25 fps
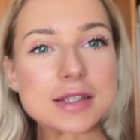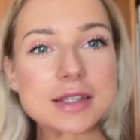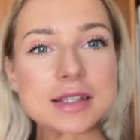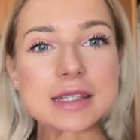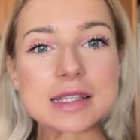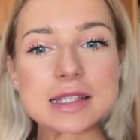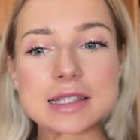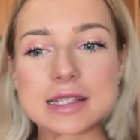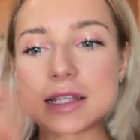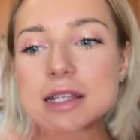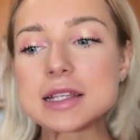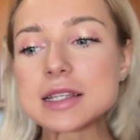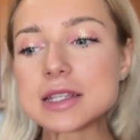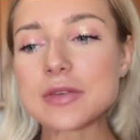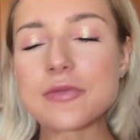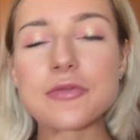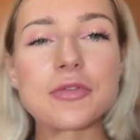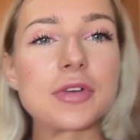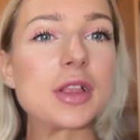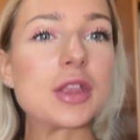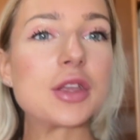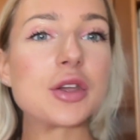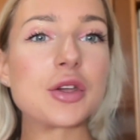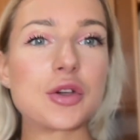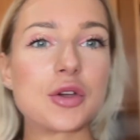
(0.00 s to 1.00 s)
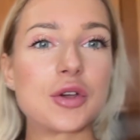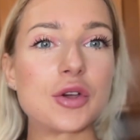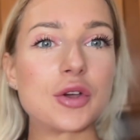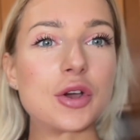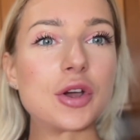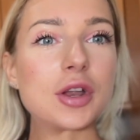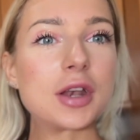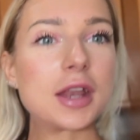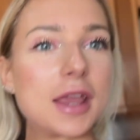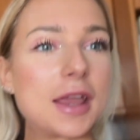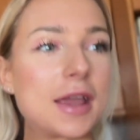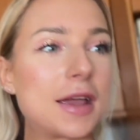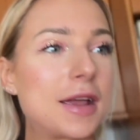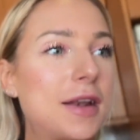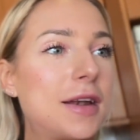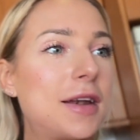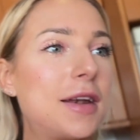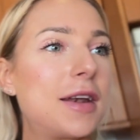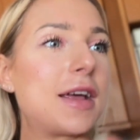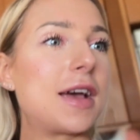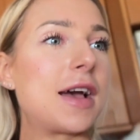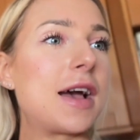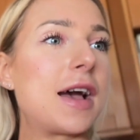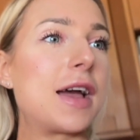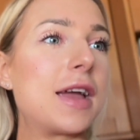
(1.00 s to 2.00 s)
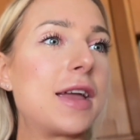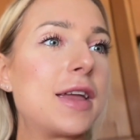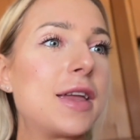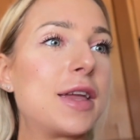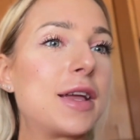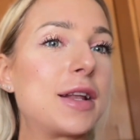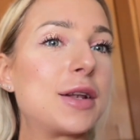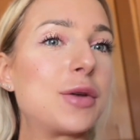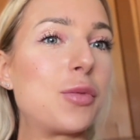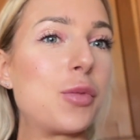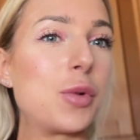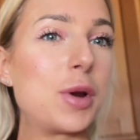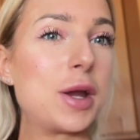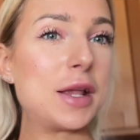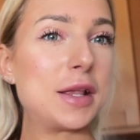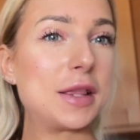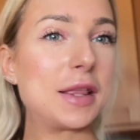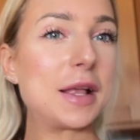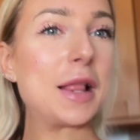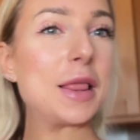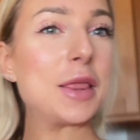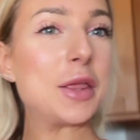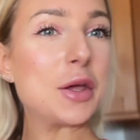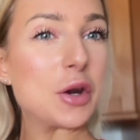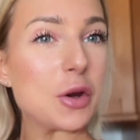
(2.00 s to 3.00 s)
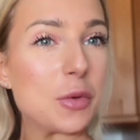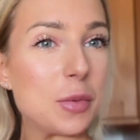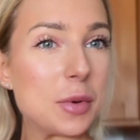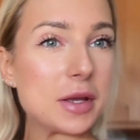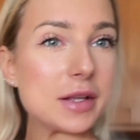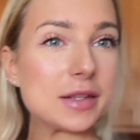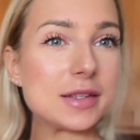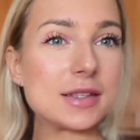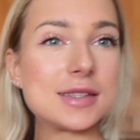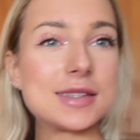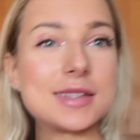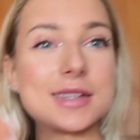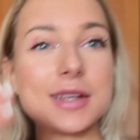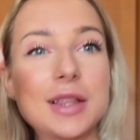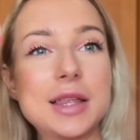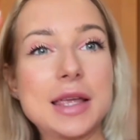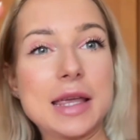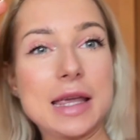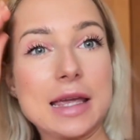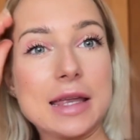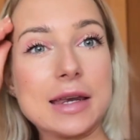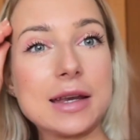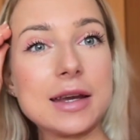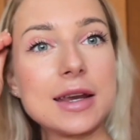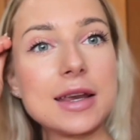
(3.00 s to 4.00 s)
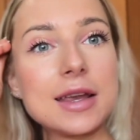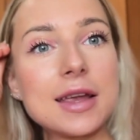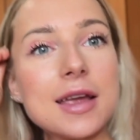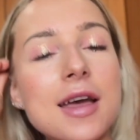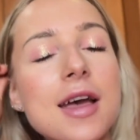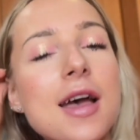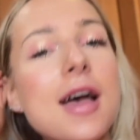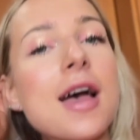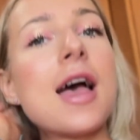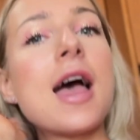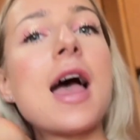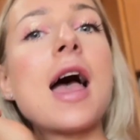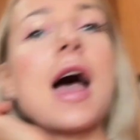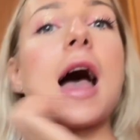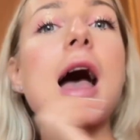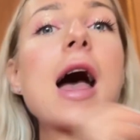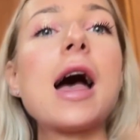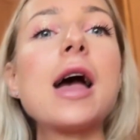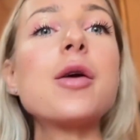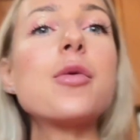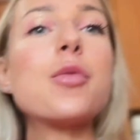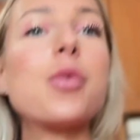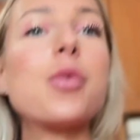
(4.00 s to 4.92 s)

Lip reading: since I'm feeling good and I can wait a little bit still eating, I